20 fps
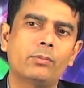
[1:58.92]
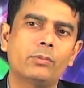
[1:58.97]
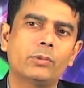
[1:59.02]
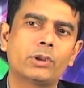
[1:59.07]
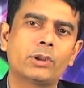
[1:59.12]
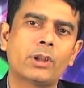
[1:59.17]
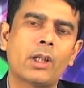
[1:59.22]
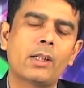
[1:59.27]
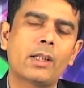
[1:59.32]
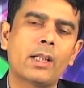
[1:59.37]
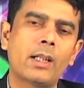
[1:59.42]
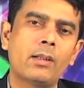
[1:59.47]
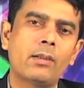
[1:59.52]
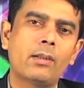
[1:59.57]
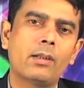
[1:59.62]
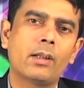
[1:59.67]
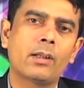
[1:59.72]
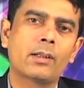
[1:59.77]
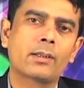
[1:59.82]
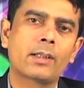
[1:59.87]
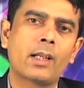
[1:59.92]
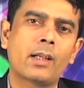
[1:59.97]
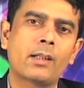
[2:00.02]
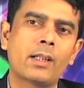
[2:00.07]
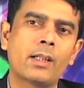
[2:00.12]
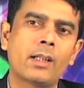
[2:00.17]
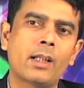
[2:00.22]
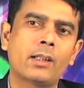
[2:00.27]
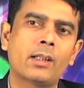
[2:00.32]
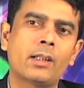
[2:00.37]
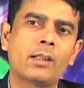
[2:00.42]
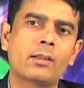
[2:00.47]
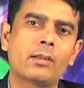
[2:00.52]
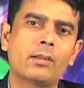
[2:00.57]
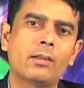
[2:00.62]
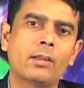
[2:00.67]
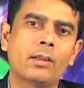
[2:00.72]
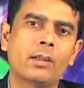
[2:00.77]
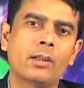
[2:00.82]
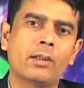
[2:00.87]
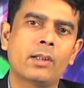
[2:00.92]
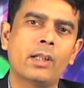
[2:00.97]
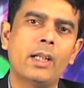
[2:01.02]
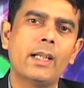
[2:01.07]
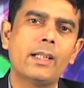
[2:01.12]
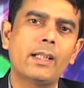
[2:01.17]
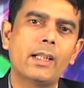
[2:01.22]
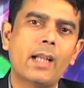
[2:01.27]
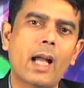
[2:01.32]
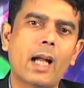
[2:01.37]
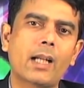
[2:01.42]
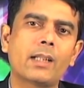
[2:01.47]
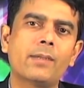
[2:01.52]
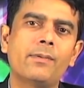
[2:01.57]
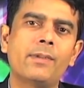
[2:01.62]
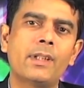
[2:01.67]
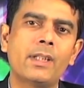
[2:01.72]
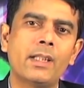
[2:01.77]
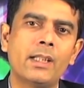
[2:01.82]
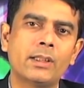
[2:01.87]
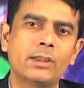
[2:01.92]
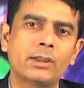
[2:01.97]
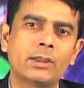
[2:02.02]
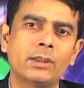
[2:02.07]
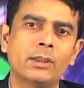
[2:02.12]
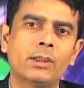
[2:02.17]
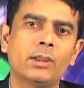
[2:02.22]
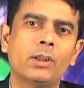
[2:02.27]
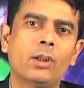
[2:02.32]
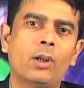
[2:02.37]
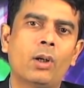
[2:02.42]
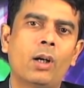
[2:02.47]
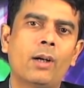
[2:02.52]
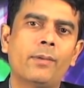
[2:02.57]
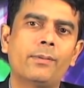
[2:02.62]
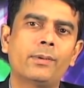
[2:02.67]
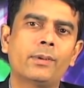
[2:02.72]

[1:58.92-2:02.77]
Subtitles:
certain other related activities of